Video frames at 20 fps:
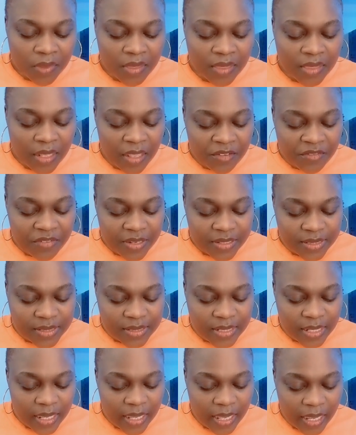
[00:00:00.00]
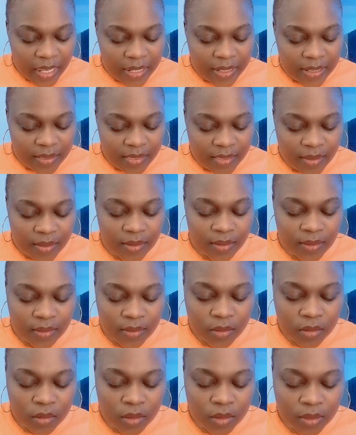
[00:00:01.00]
Never say
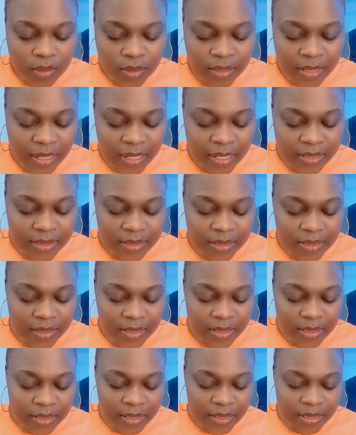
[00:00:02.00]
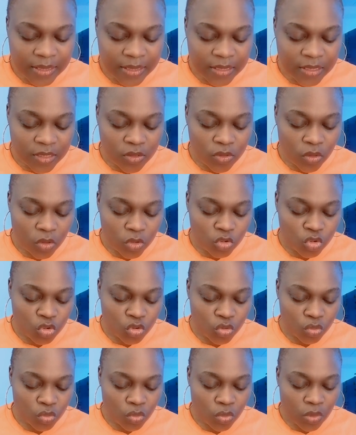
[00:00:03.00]
anything that it is not
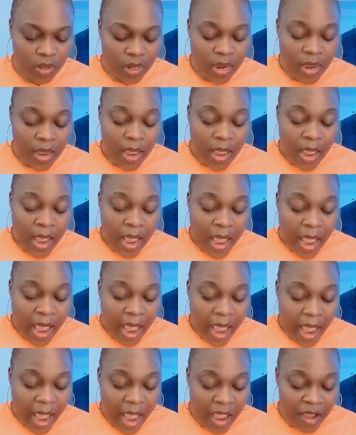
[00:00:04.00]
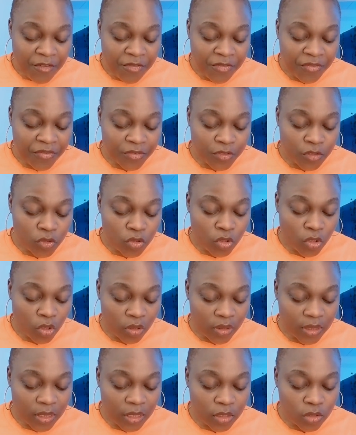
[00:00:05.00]
true. Have
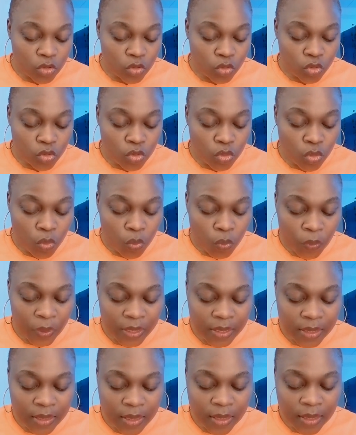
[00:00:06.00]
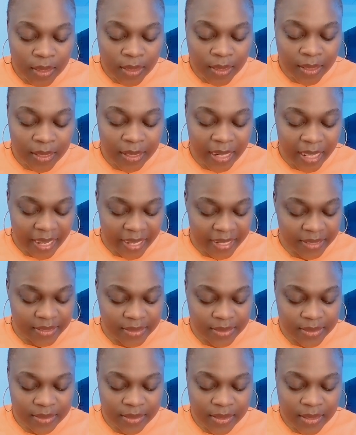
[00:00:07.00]
nothing to do with
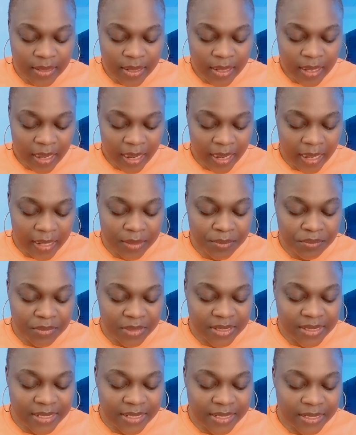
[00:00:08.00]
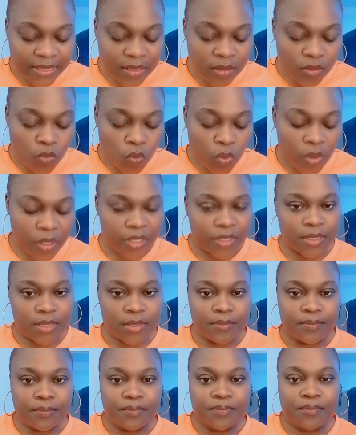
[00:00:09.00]
lies and misleading word.